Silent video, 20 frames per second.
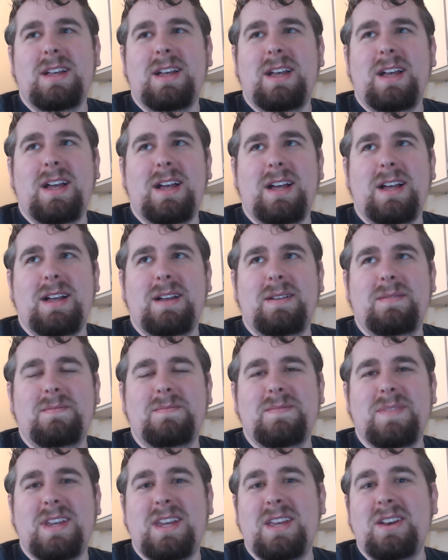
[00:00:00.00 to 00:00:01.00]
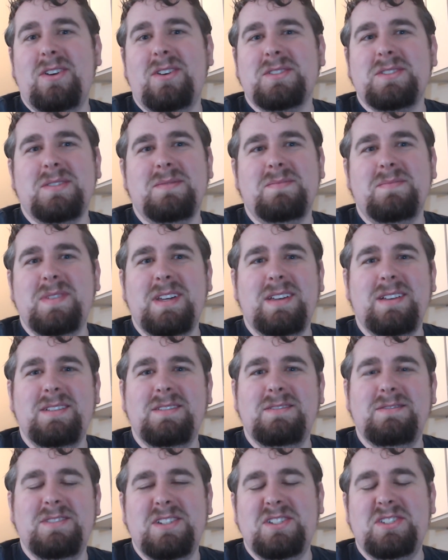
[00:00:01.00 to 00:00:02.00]
It can also be
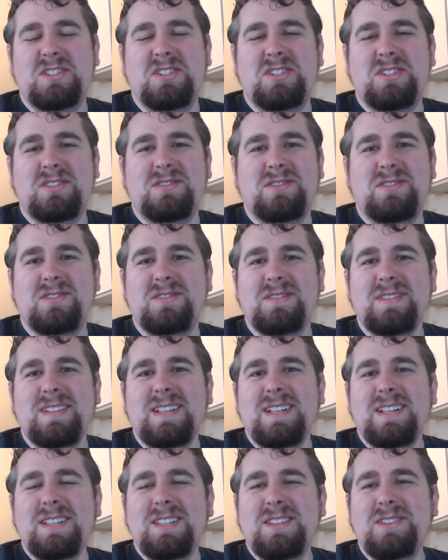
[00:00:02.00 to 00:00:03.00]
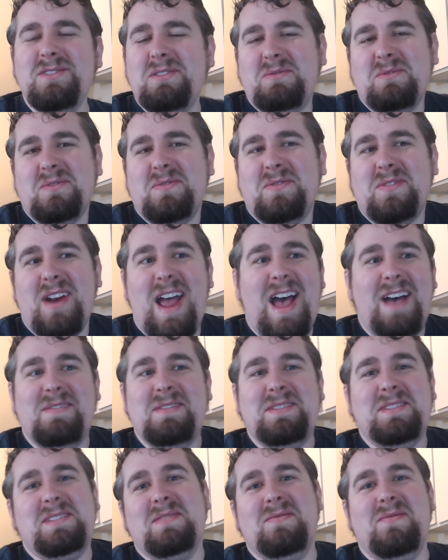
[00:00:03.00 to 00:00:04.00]
just useful for
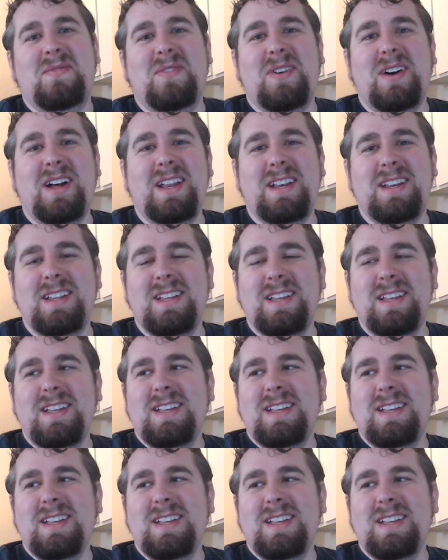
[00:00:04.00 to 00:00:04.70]
having some fun.